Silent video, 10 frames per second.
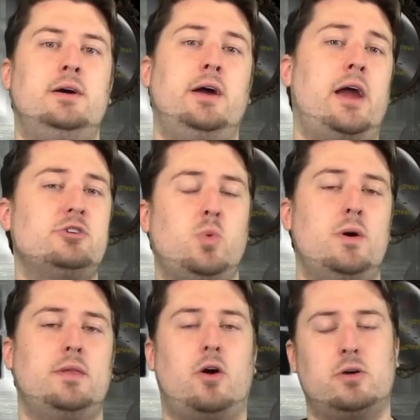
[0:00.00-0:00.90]
Here's
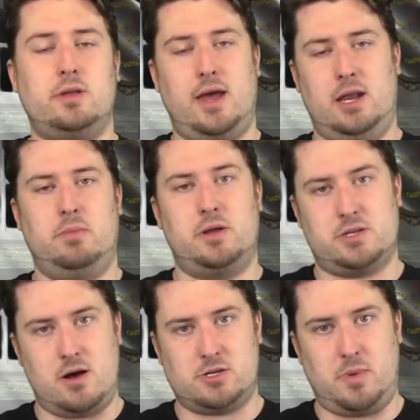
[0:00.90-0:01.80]
one that hardly anybody
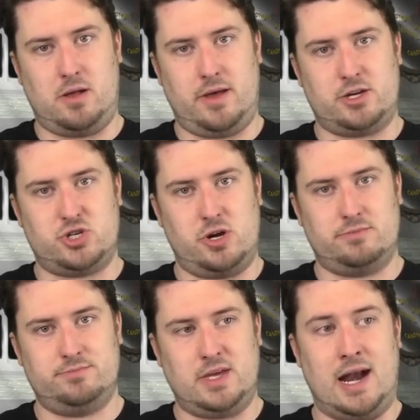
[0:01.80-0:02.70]
talked about last year.
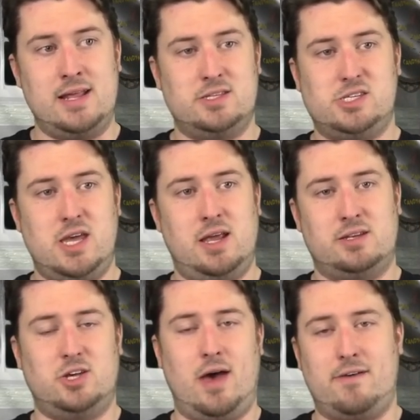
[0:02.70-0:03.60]
And I didn't see it
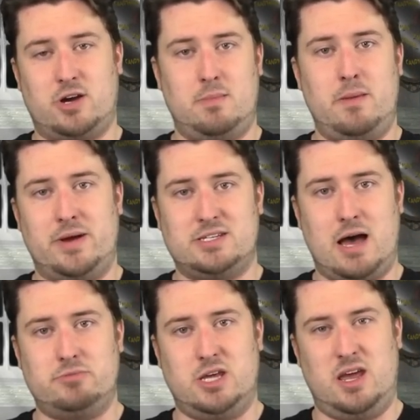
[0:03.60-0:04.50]
until after I made my
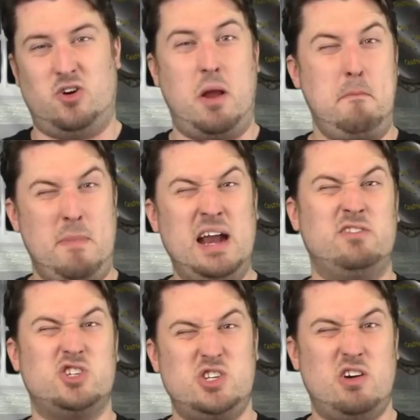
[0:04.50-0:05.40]
top 10, or it might
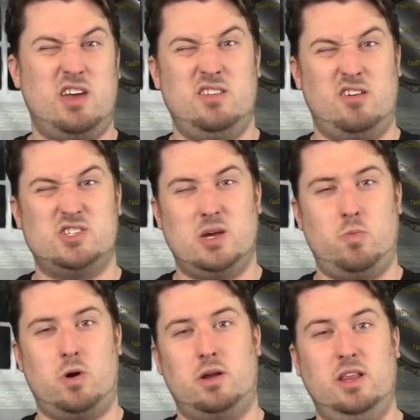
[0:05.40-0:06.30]
have snuck in there
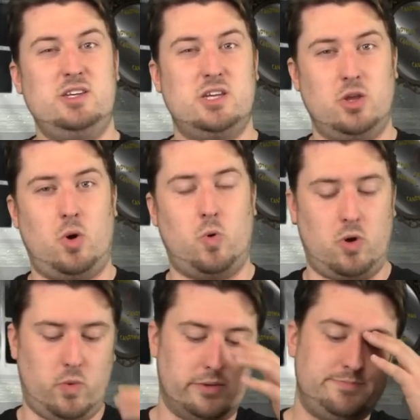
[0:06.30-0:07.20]
somewhere, at least in the
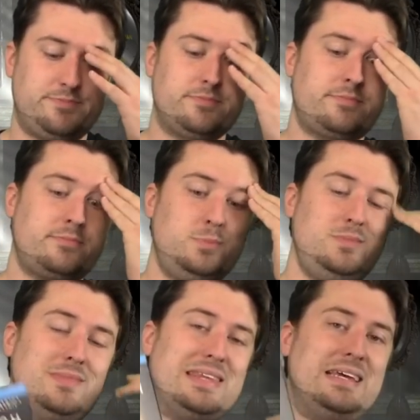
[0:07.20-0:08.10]
horror one.
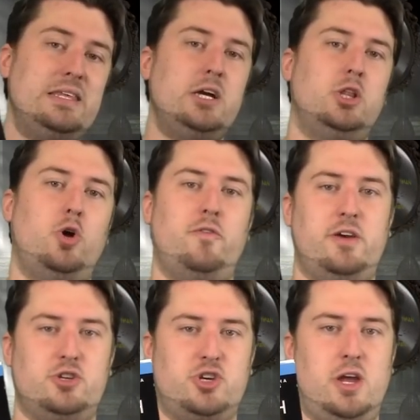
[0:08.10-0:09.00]
The Clove
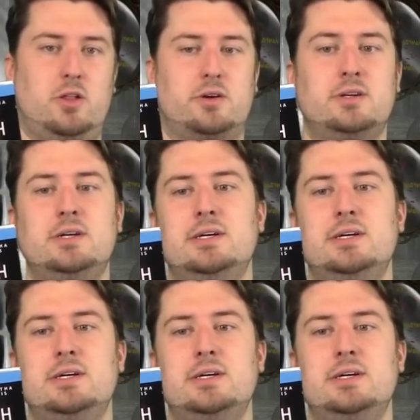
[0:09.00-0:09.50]
Hitch Killer.